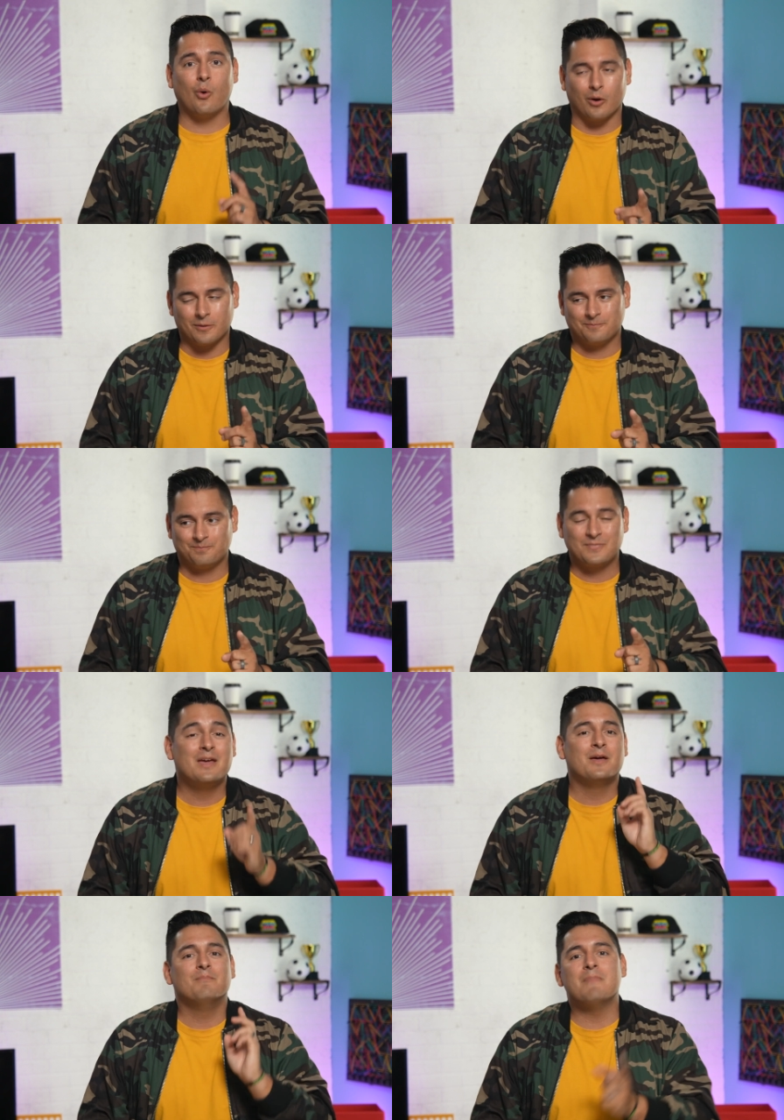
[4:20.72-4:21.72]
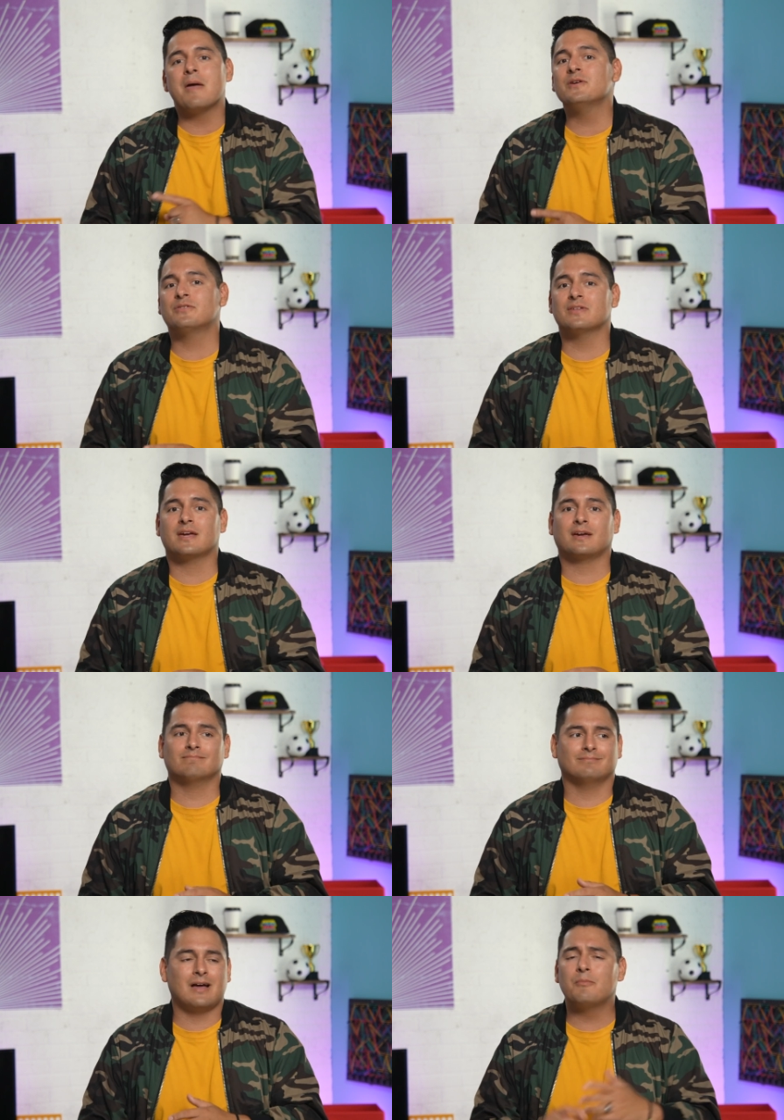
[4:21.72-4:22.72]
Or maybe you think,
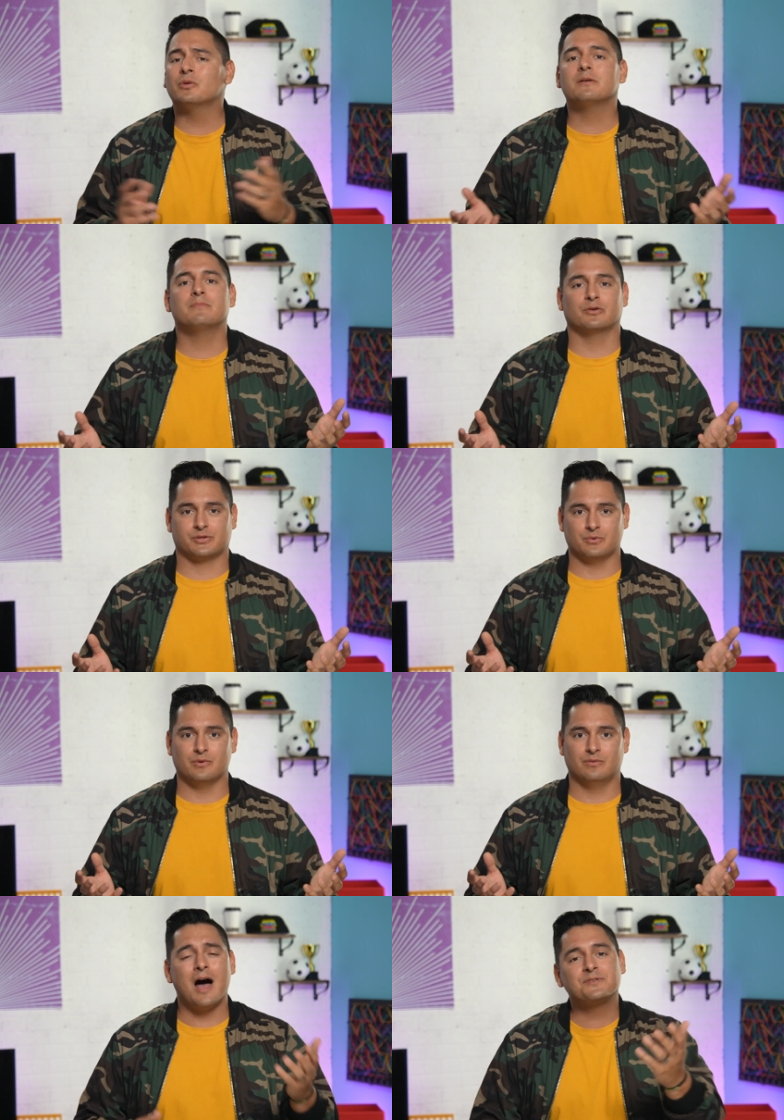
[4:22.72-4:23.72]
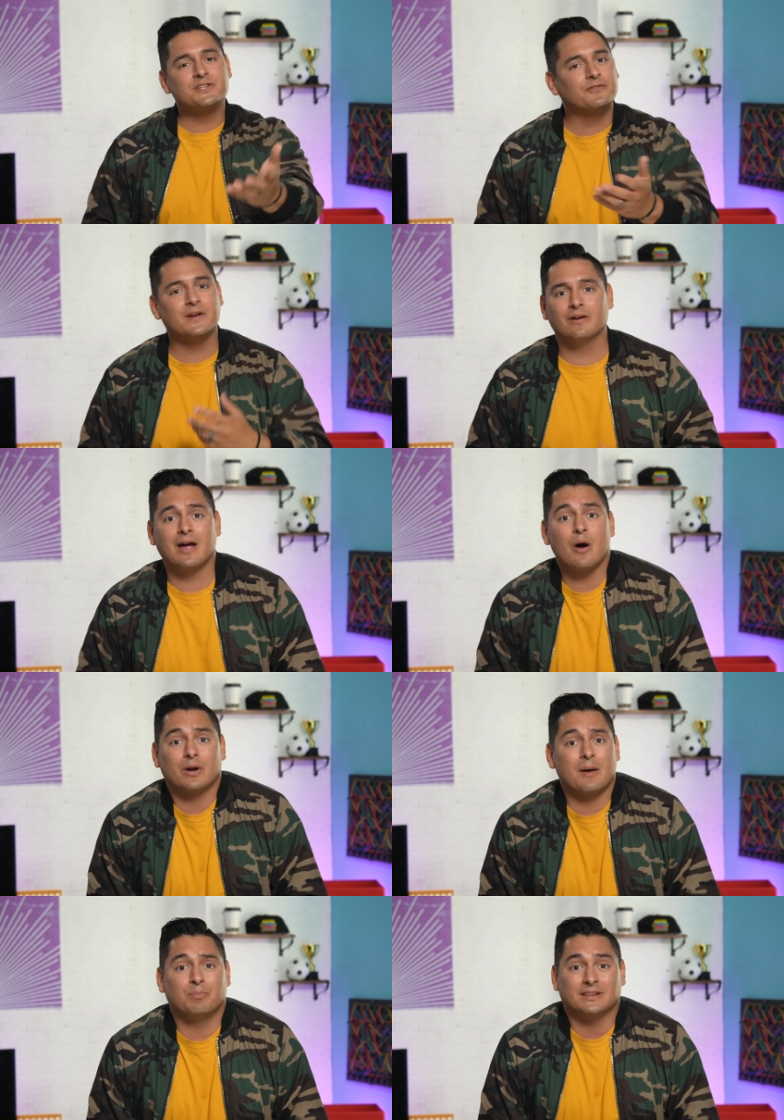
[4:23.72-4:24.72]
I'm only in middle school. I'm still figuring out
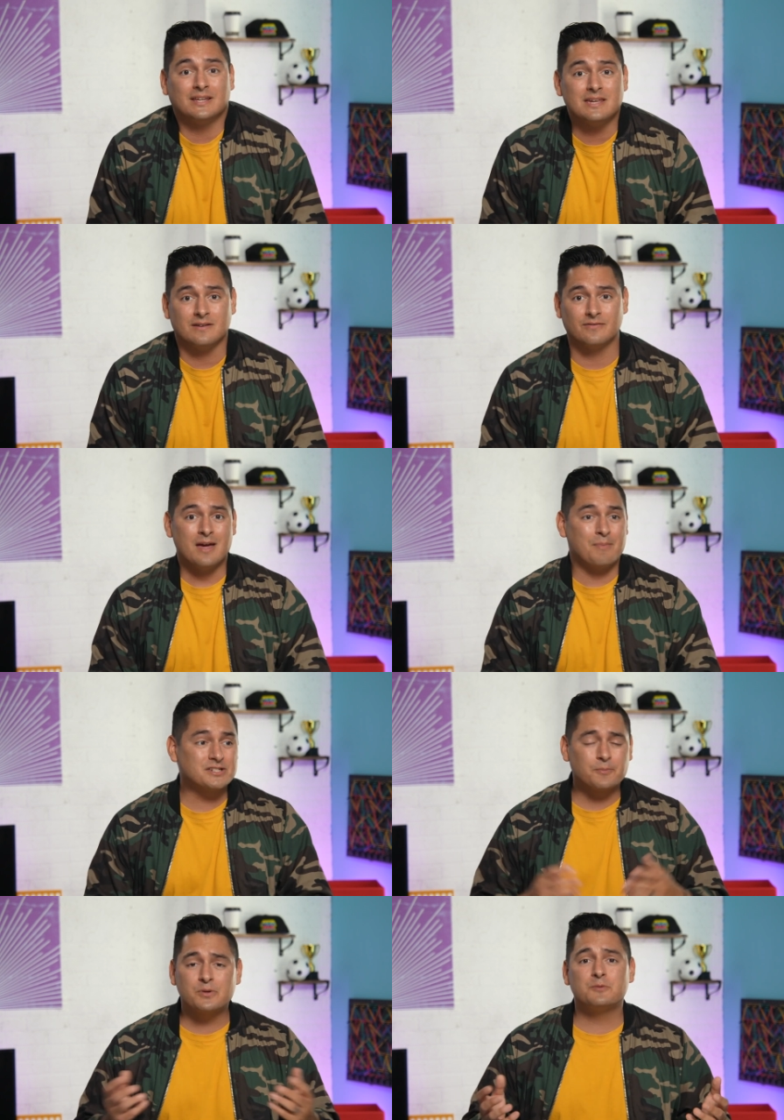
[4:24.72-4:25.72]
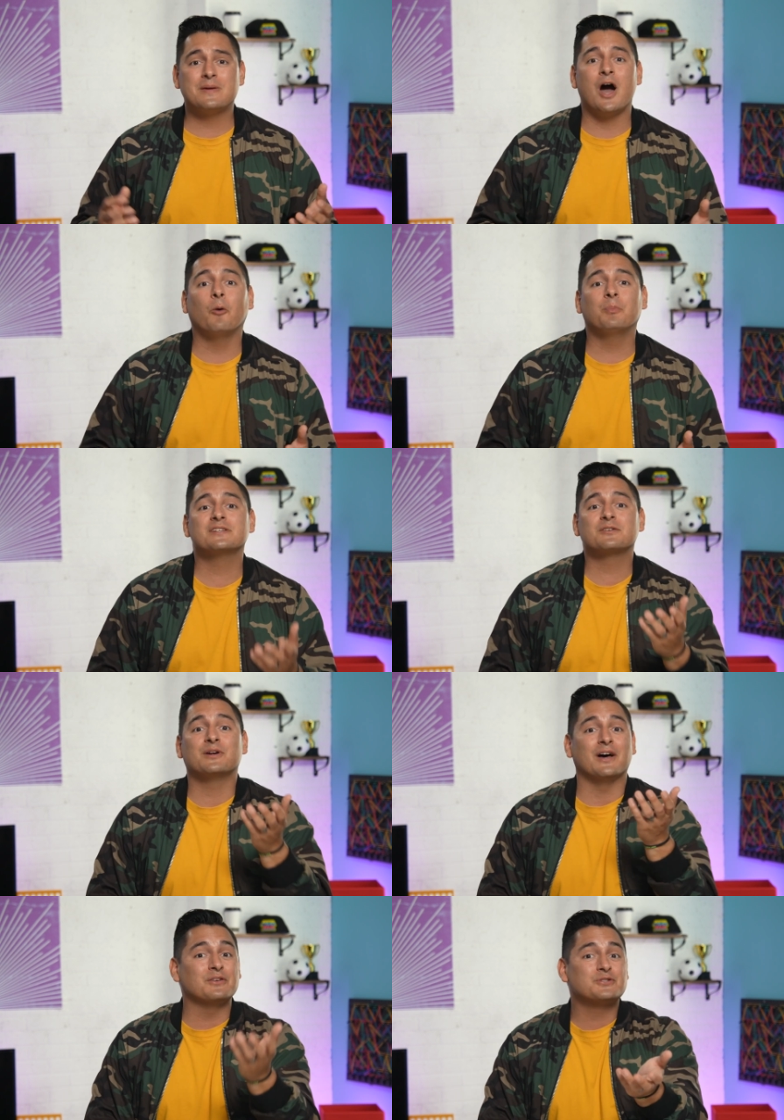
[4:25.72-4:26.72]
what I believe. Am I supposed to be helping
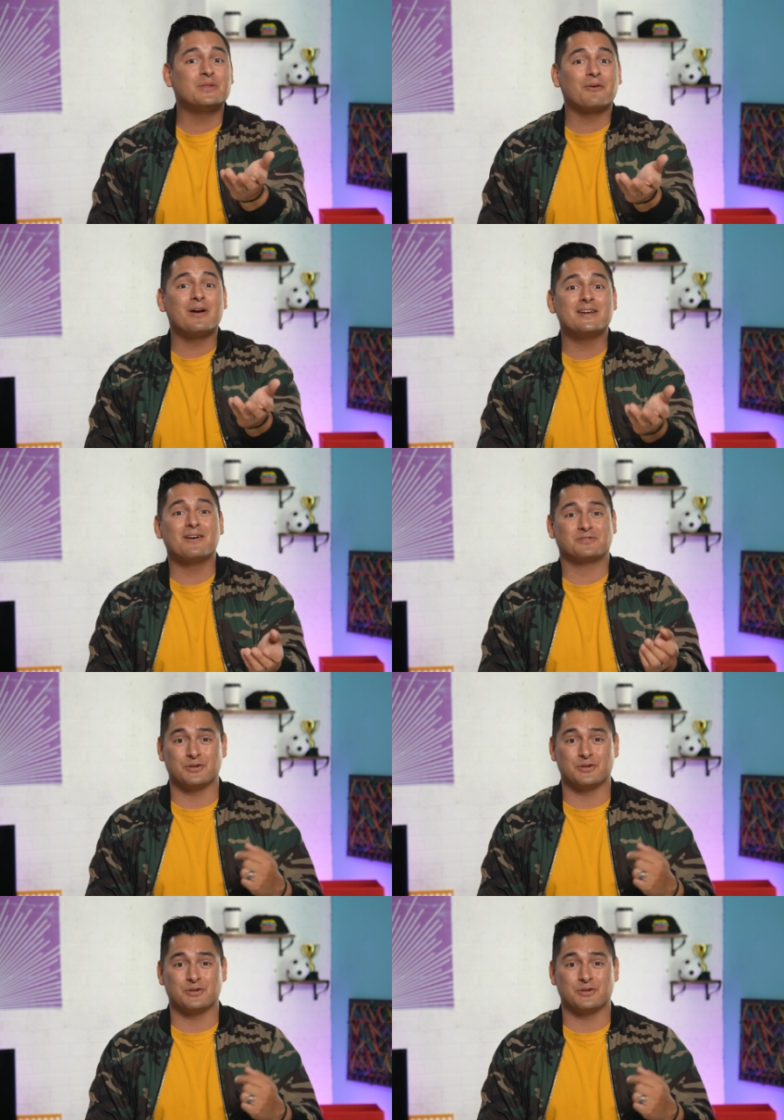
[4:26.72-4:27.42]
someone else do that right now